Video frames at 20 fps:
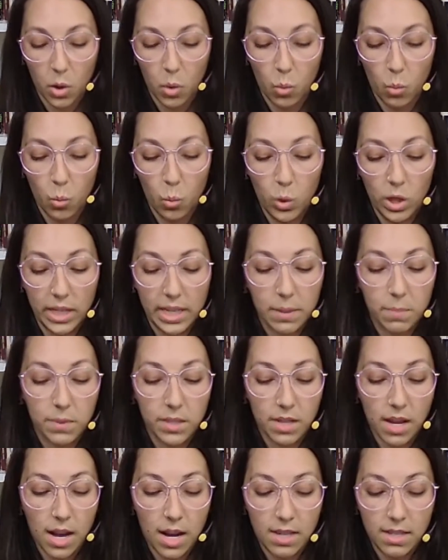William's
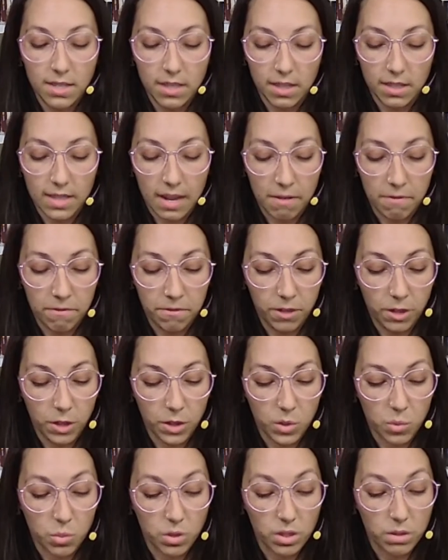conduct at
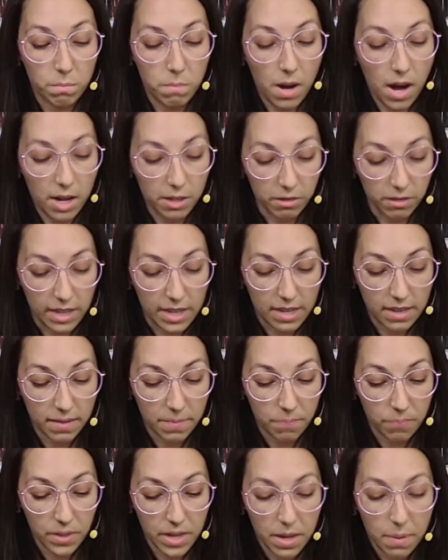first was moderate,
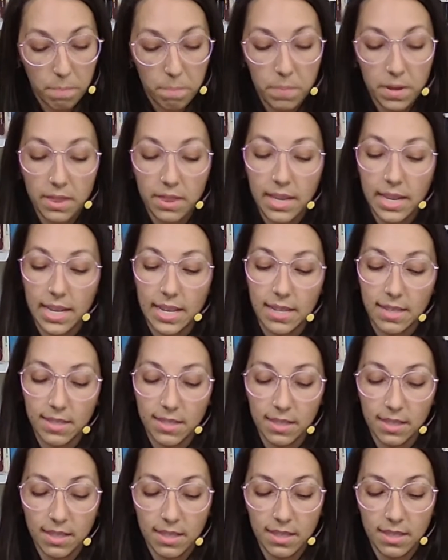but the
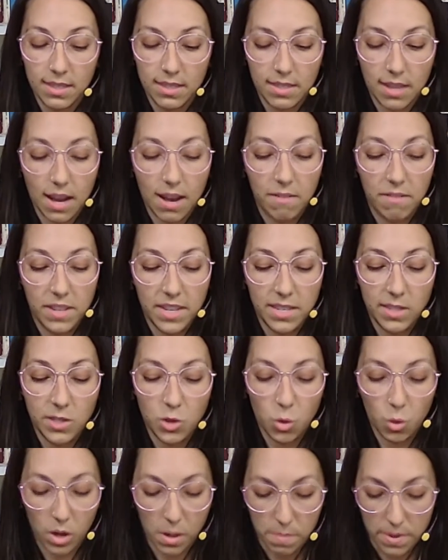insolence of his
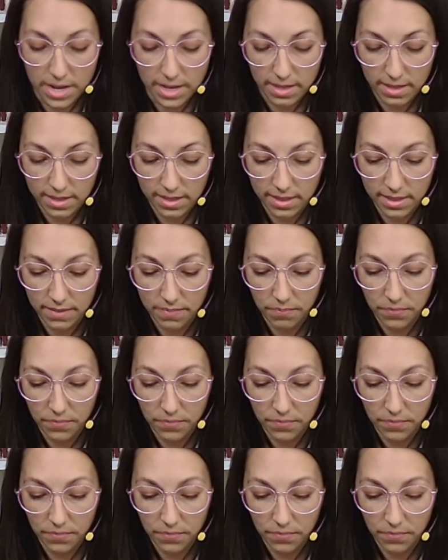Normans.